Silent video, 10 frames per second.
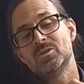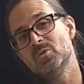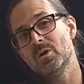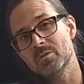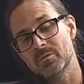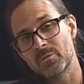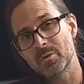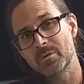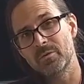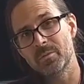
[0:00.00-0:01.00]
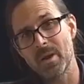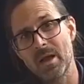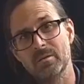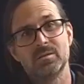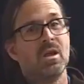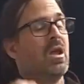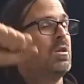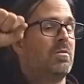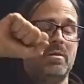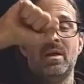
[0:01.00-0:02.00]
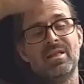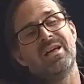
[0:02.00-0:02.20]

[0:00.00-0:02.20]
240 foot-pounds, you're on that